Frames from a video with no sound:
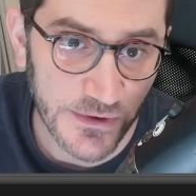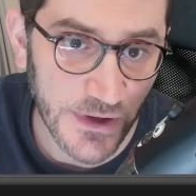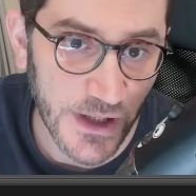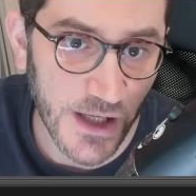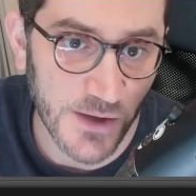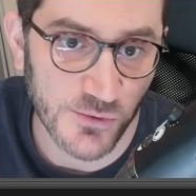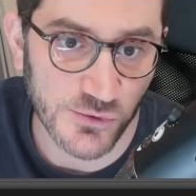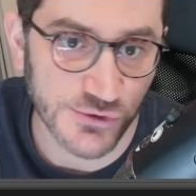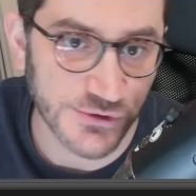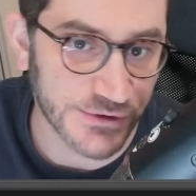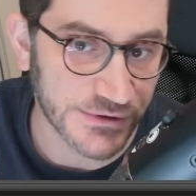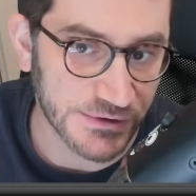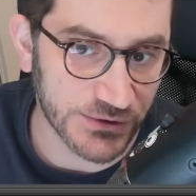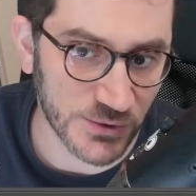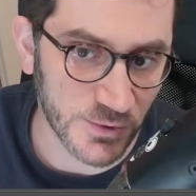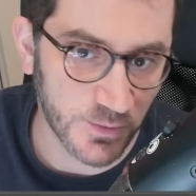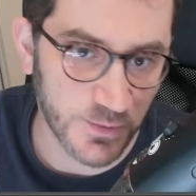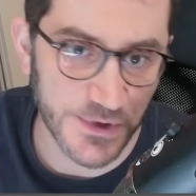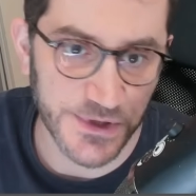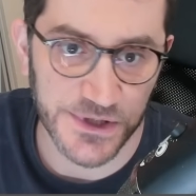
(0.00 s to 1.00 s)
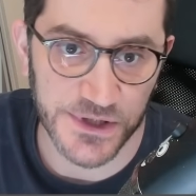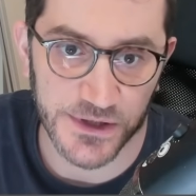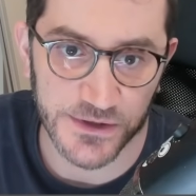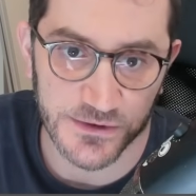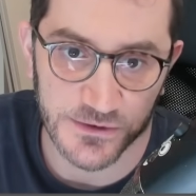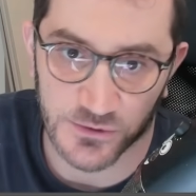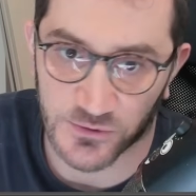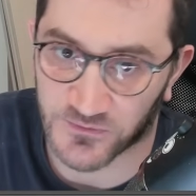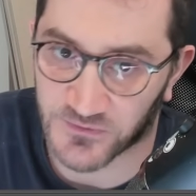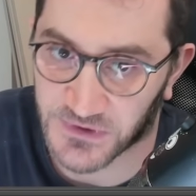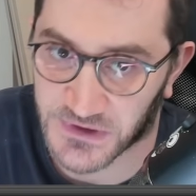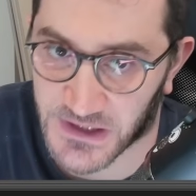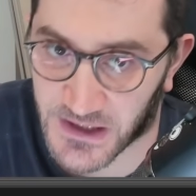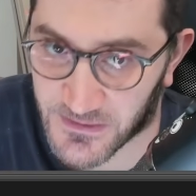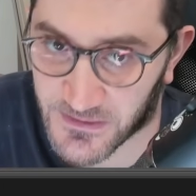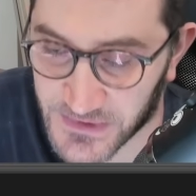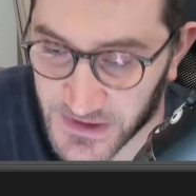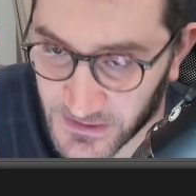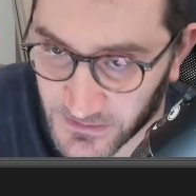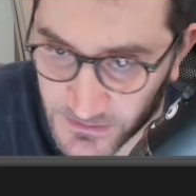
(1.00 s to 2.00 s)
I would just duplicate and
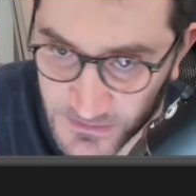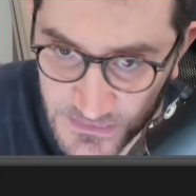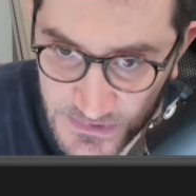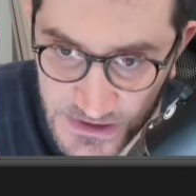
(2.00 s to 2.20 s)
overlap them.